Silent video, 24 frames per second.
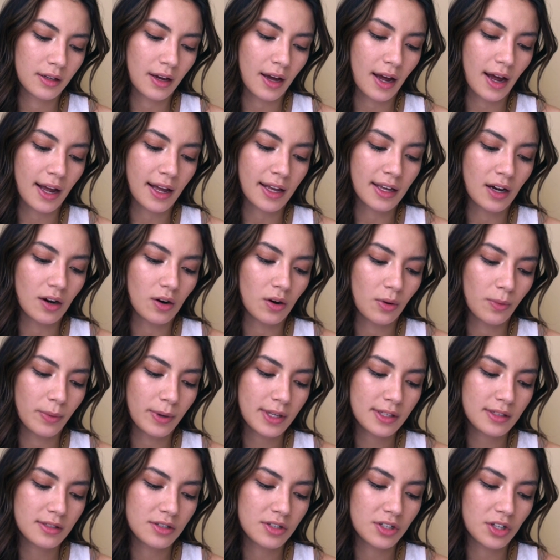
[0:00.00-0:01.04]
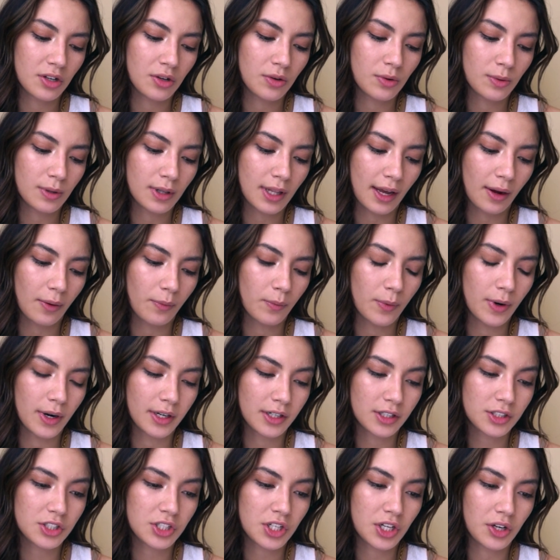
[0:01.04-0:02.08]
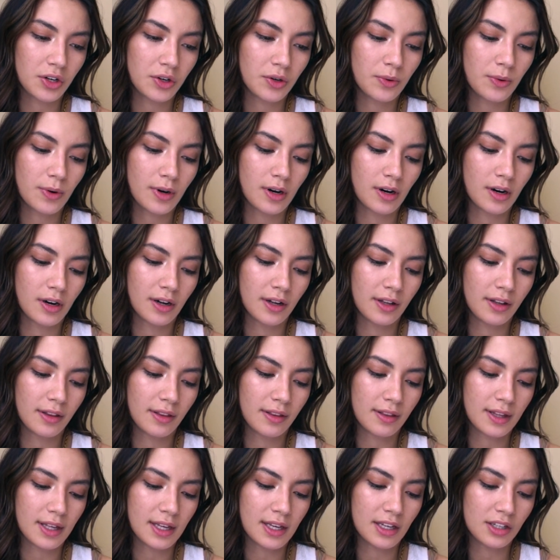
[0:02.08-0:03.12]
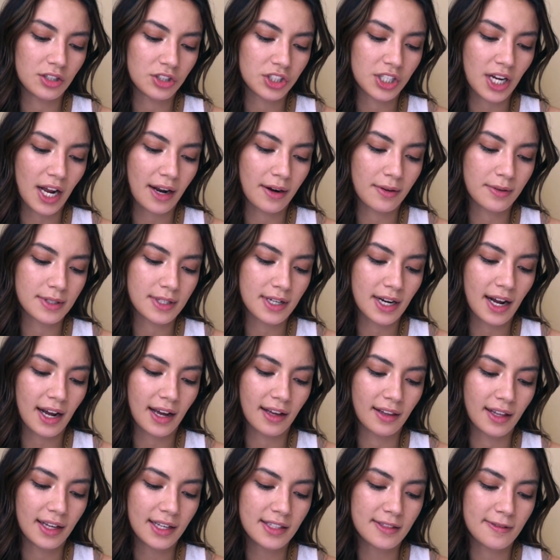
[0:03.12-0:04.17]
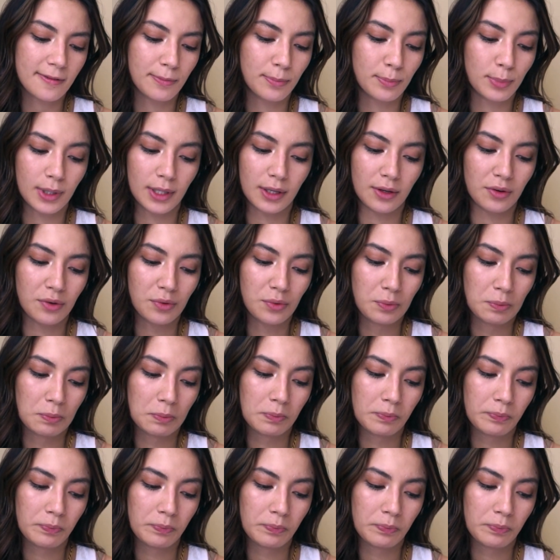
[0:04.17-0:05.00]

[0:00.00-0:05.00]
I always do like 1 or 2 on the shadows and highlights of blue.